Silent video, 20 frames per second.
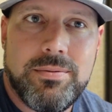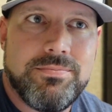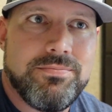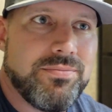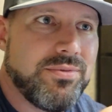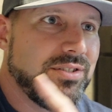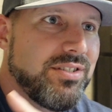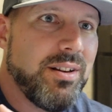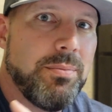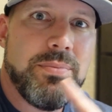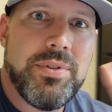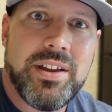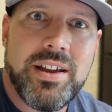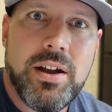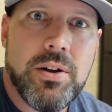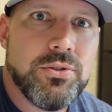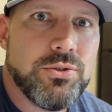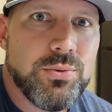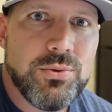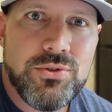Something
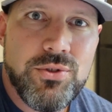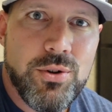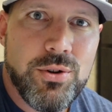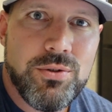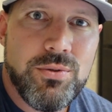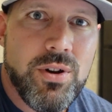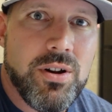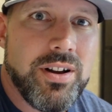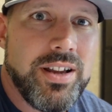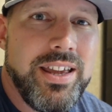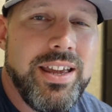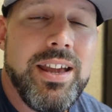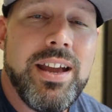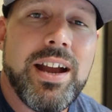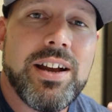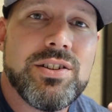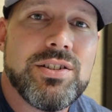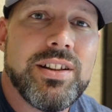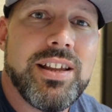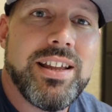else was going wrong. He
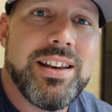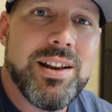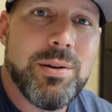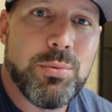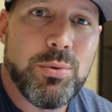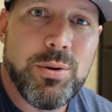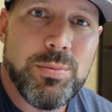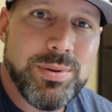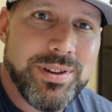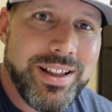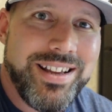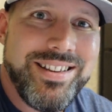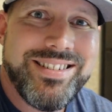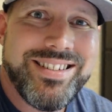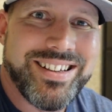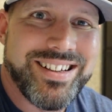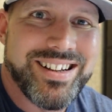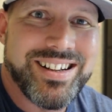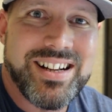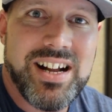actually ended up
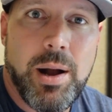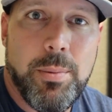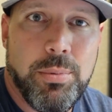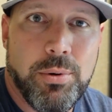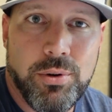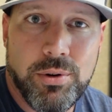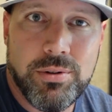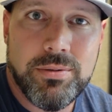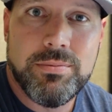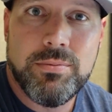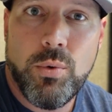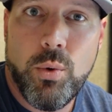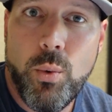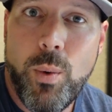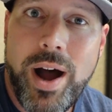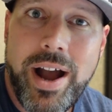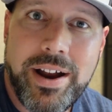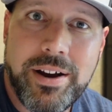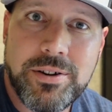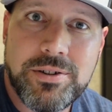replacing a couple
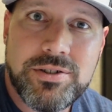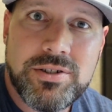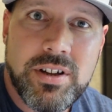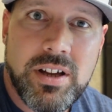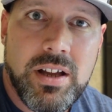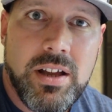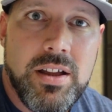wires.